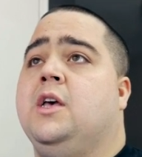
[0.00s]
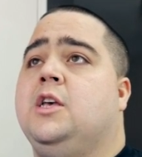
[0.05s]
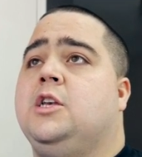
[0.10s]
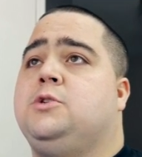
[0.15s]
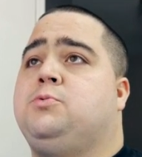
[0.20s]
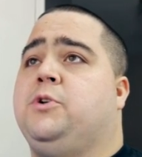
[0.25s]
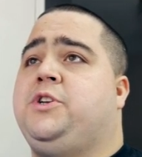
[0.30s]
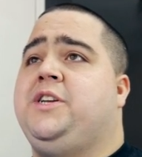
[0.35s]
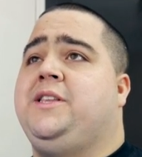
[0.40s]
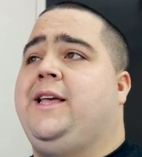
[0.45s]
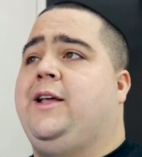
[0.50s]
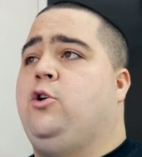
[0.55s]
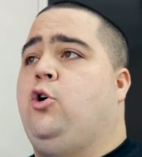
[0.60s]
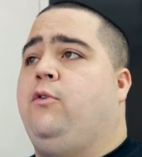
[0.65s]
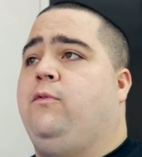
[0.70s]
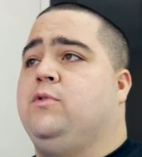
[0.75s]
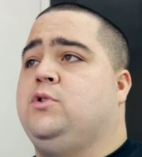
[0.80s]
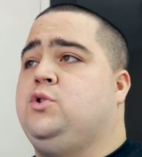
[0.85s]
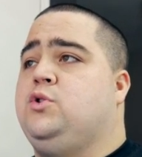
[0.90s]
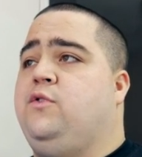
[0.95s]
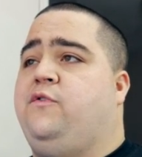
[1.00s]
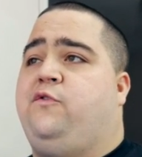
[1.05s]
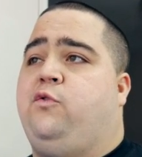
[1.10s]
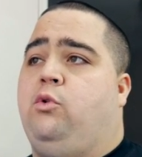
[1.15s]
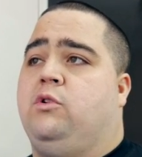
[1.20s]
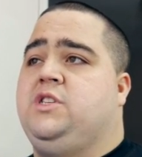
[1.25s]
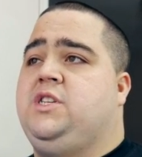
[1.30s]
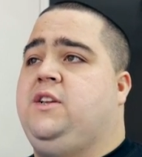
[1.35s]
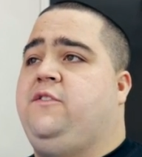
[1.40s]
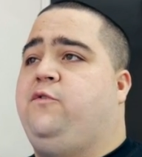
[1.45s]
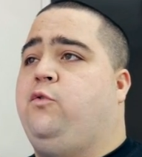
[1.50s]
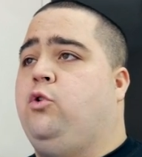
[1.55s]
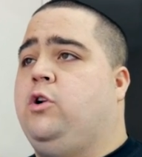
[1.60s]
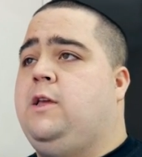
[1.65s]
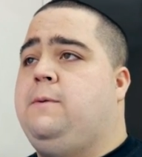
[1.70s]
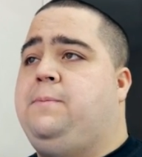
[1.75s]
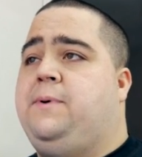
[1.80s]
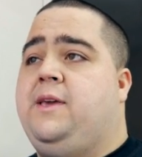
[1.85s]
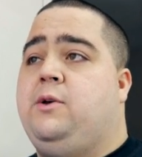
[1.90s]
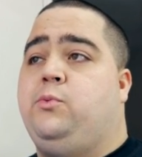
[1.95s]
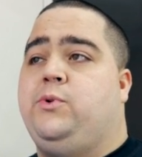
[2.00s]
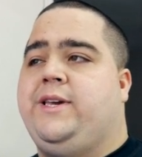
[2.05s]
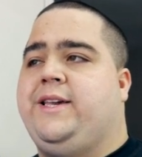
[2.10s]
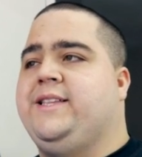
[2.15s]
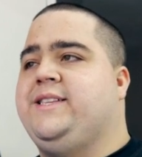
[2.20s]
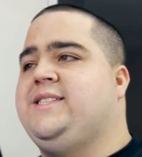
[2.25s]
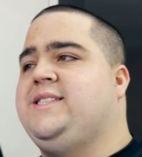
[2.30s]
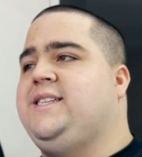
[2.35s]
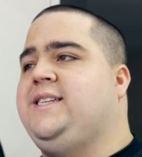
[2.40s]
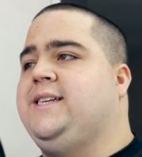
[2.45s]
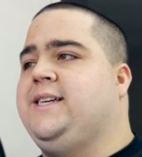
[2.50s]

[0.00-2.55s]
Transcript: Switching that over to 1440p, we could see